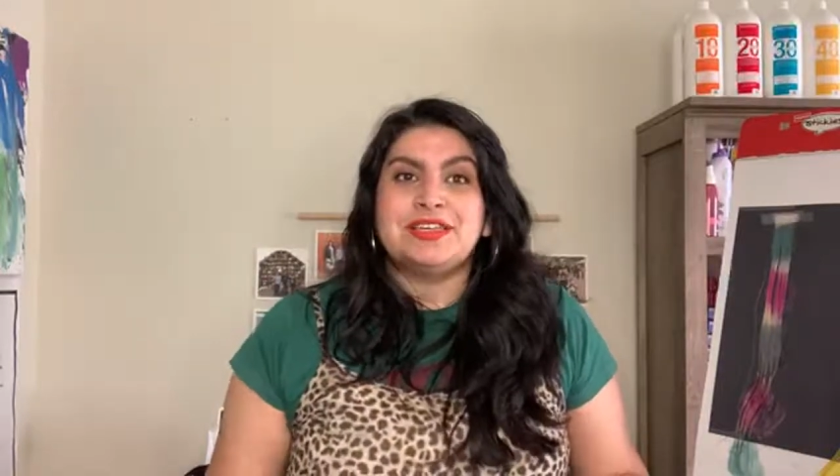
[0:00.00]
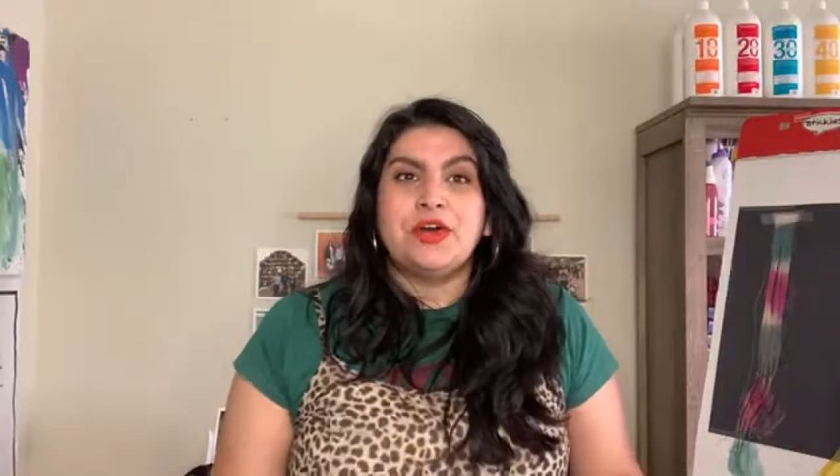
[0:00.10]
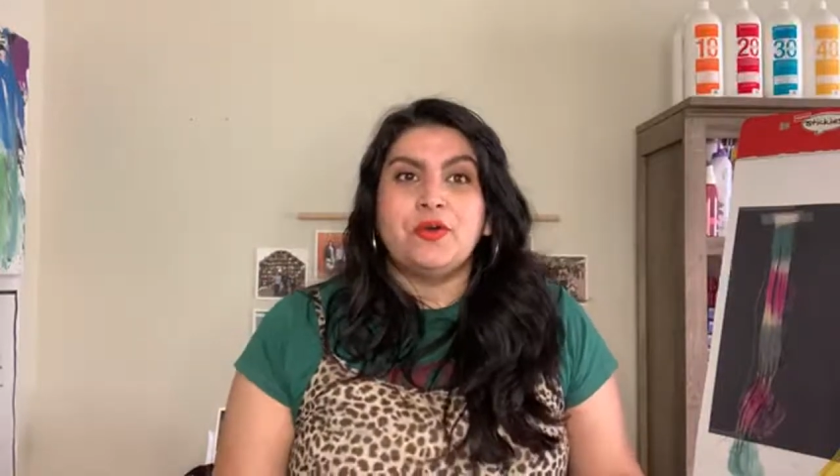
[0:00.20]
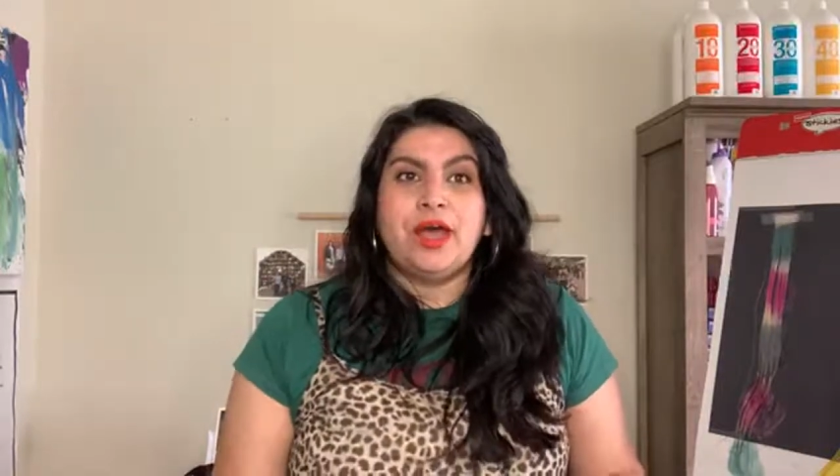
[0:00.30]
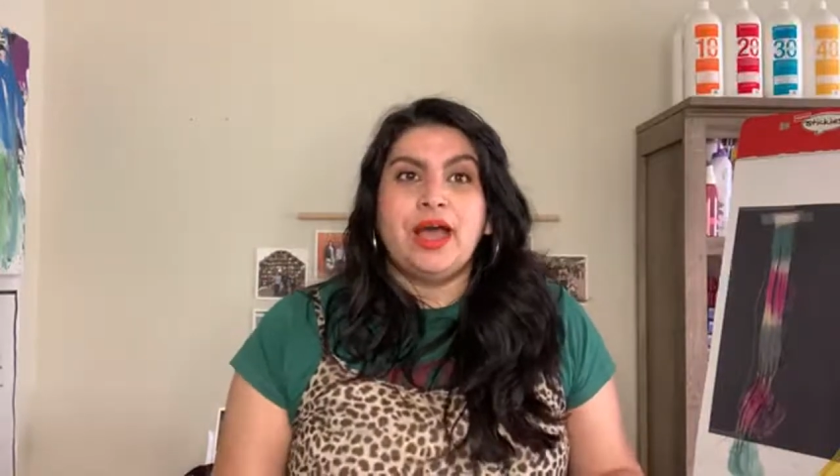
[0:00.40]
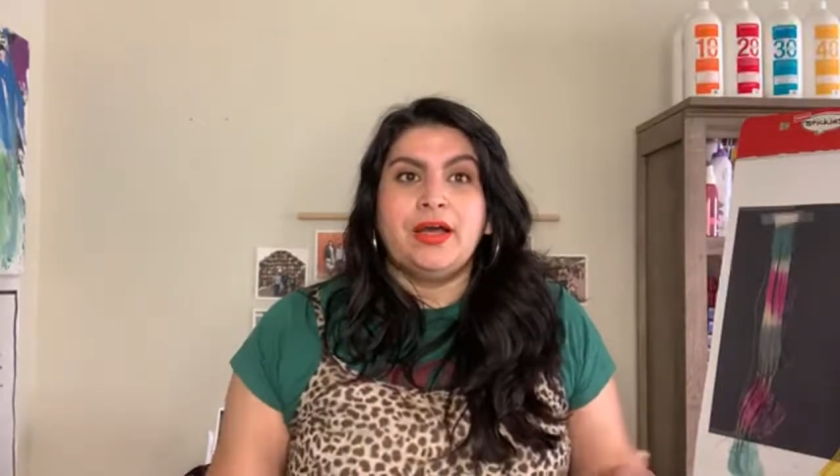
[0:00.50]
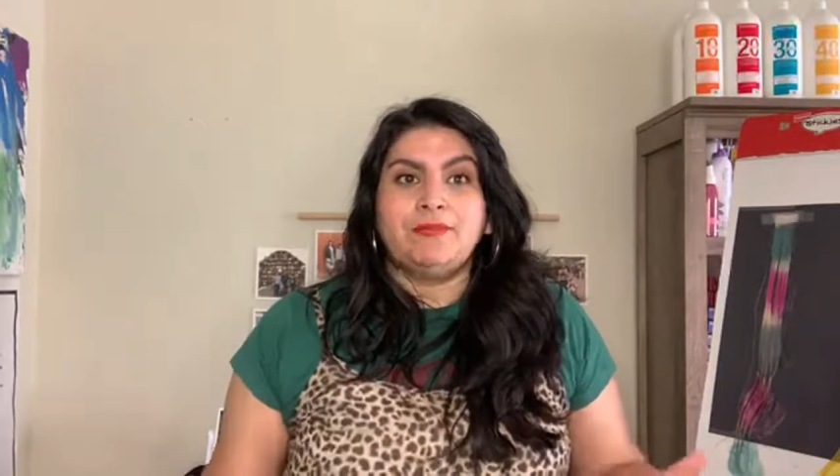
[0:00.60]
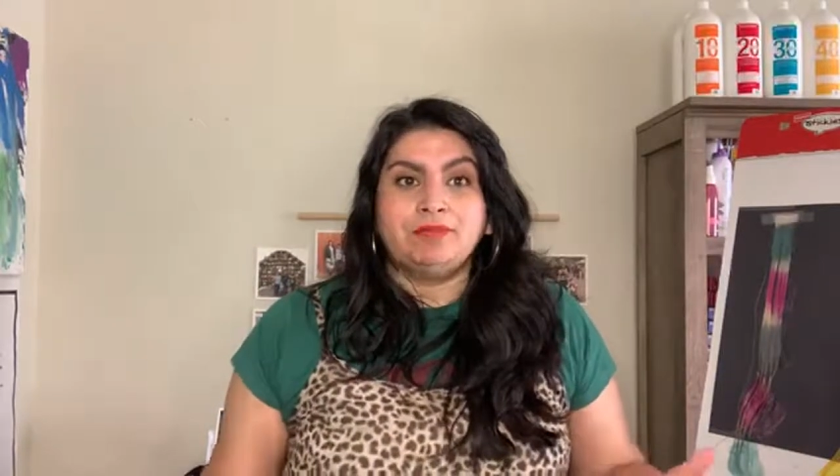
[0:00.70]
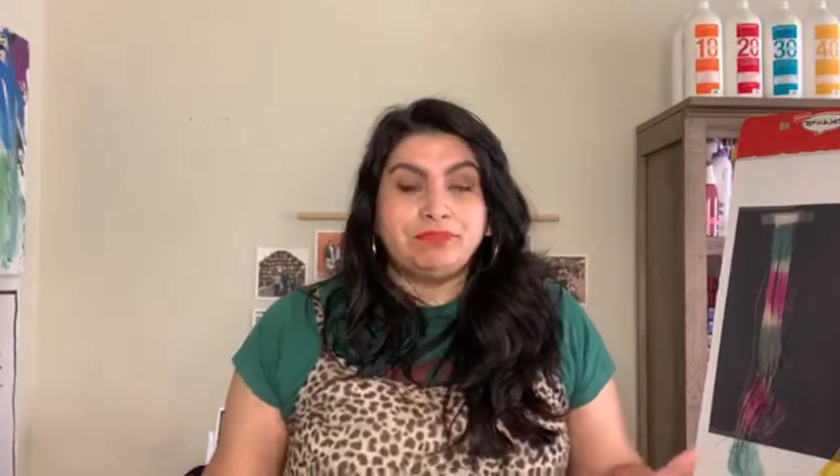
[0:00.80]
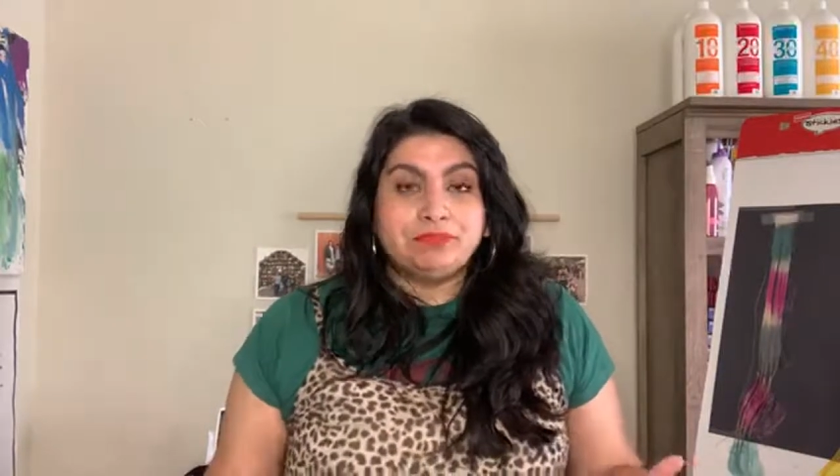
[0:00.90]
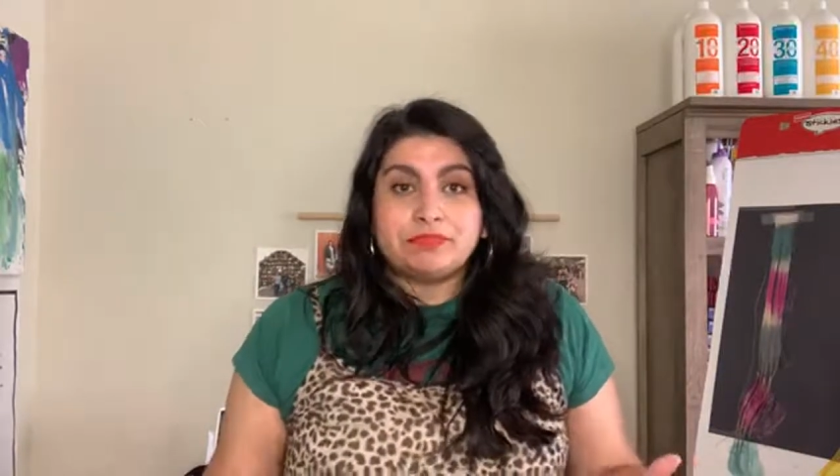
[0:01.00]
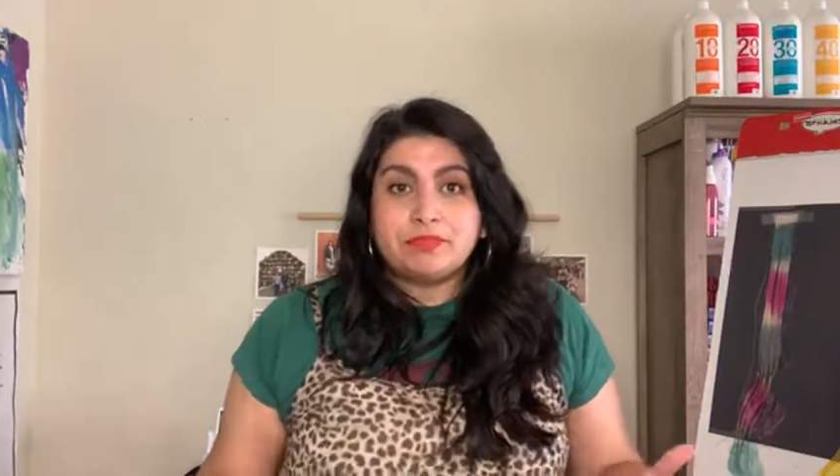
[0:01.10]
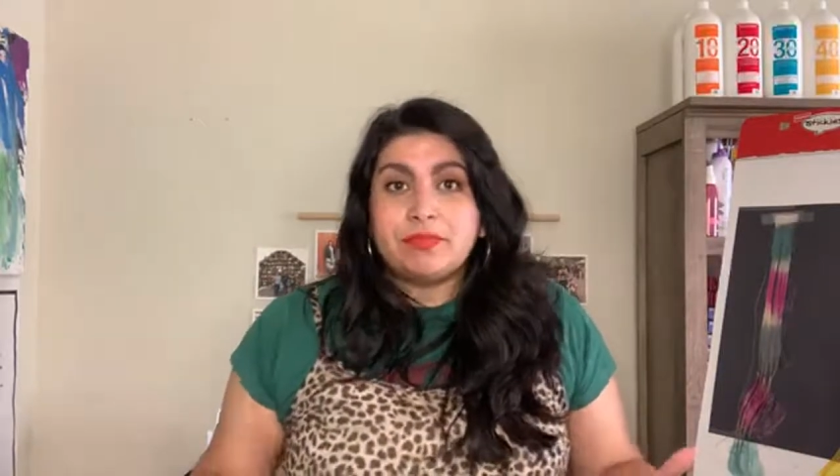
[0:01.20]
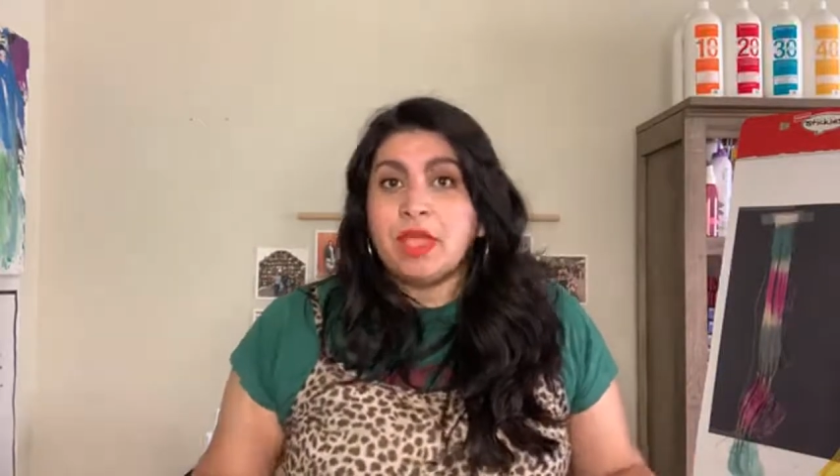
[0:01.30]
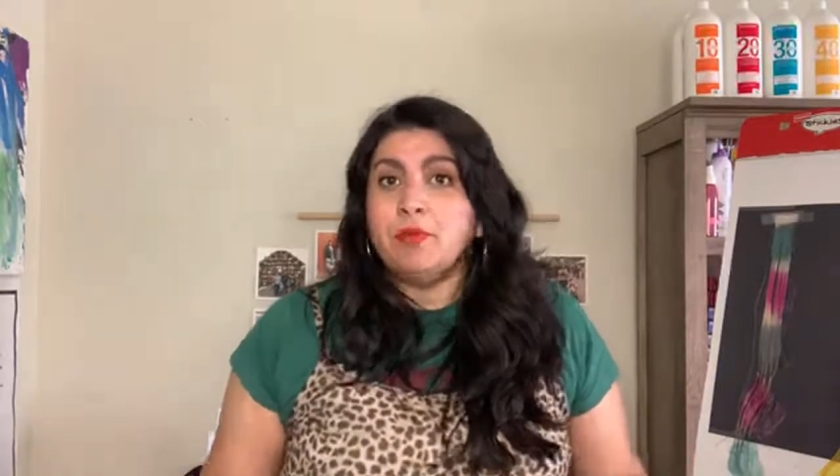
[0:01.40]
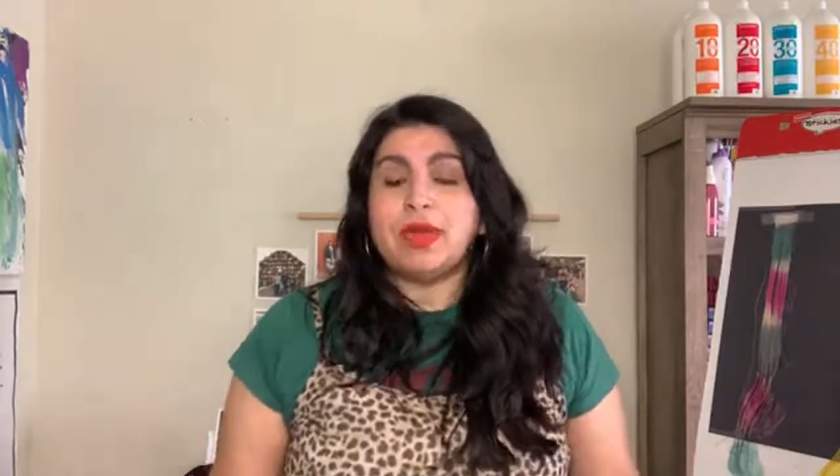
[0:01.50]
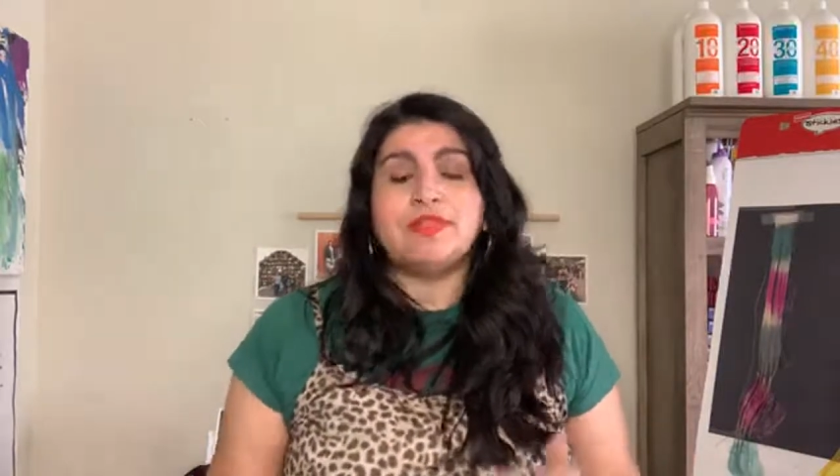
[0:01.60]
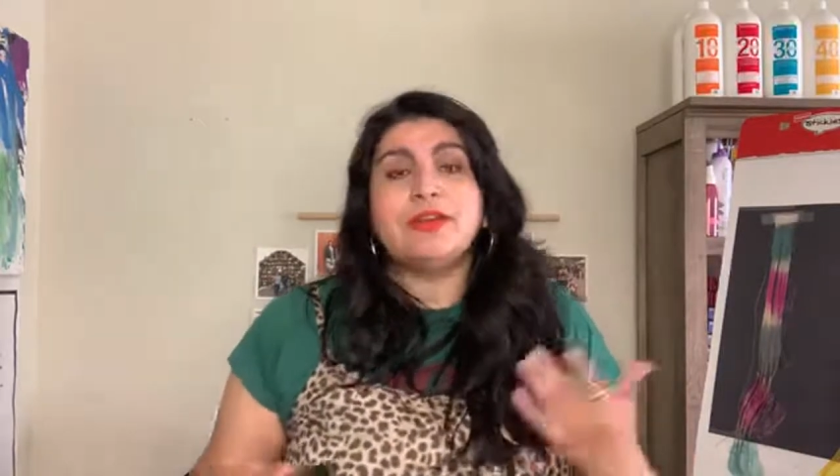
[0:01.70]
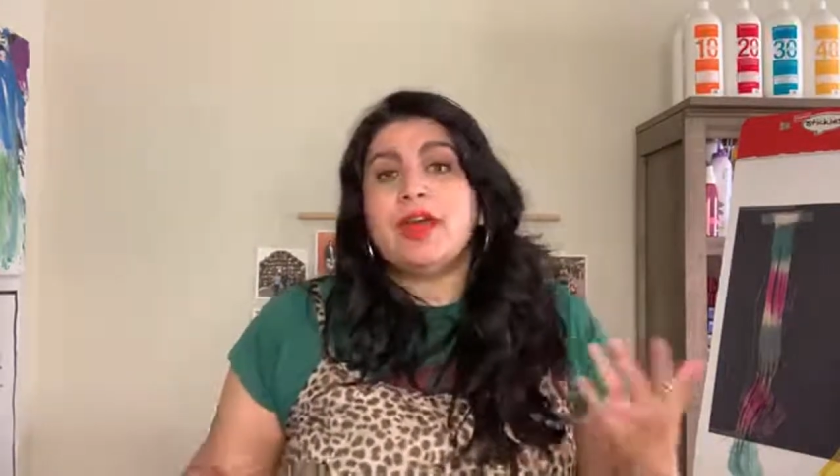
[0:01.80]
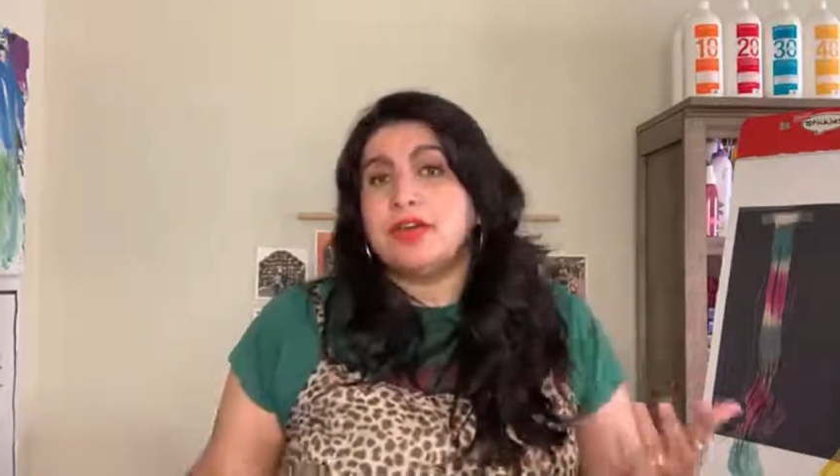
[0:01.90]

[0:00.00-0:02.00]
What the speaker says: So whether